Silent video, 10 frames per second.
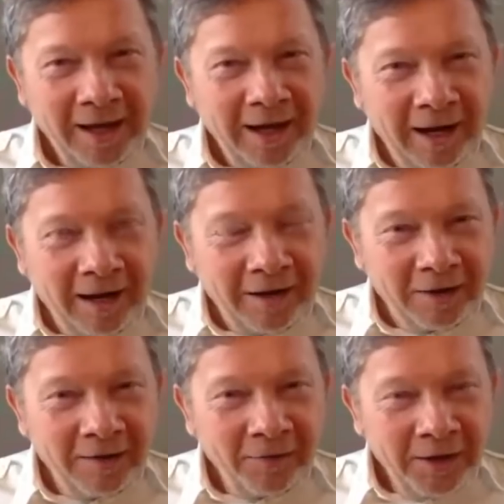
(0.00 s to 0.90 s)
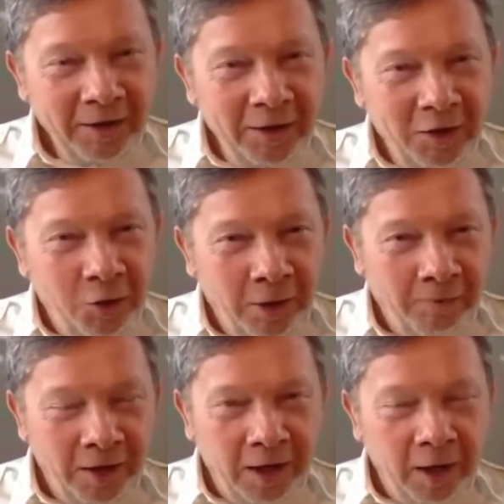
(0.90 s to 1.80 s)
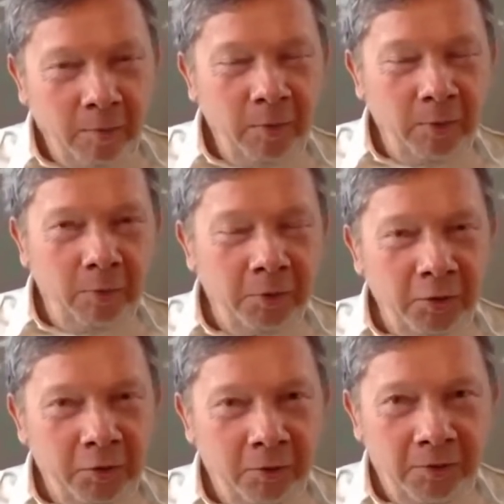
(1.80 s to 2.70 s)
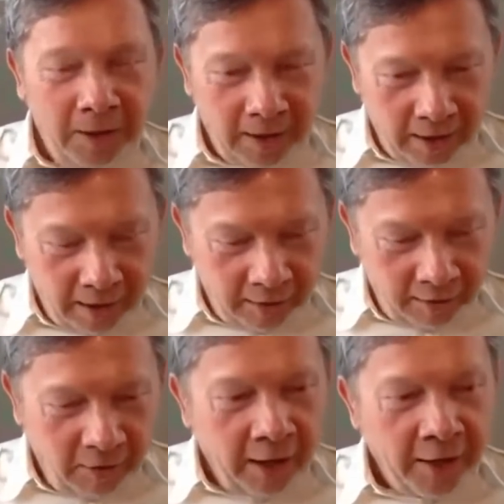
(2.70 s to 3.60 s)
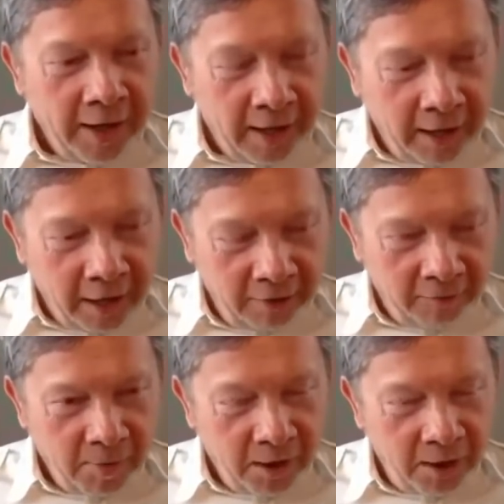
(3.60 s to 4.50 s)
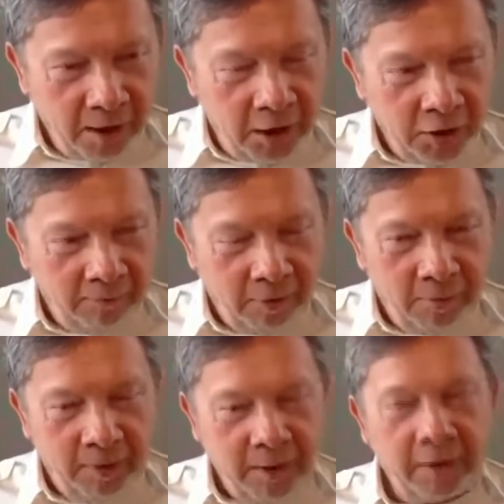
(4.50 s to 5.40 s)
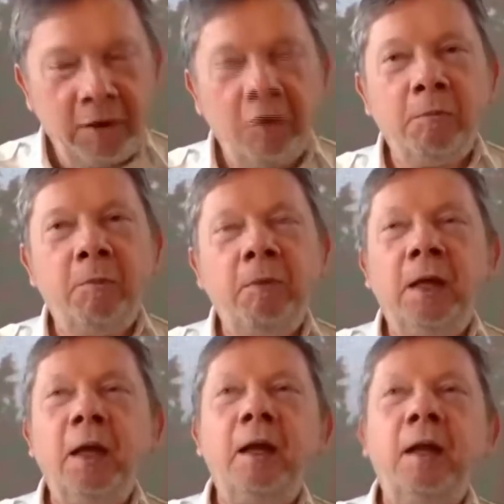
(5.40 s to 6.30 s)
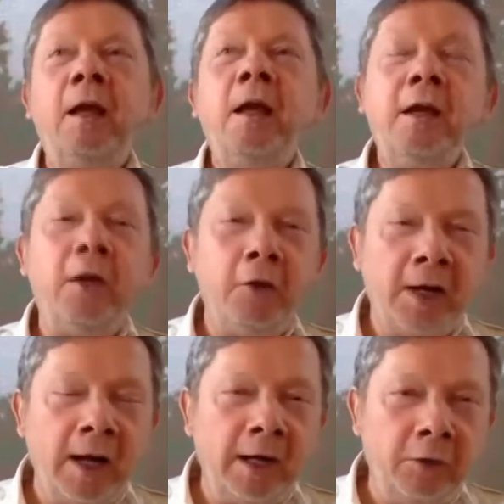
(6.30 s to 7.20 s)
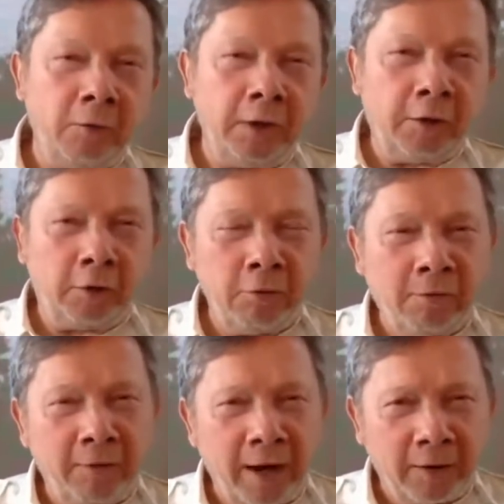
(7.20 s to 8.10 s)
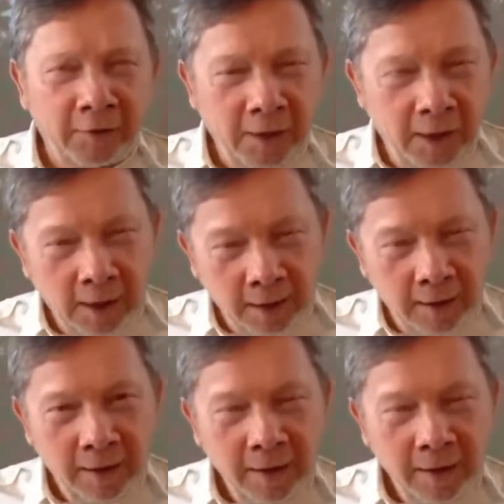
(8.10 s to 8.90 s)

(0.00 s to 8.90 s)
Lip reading: And so if they are immune to a negative emanation from another human being, now you can't do that through a vaccine.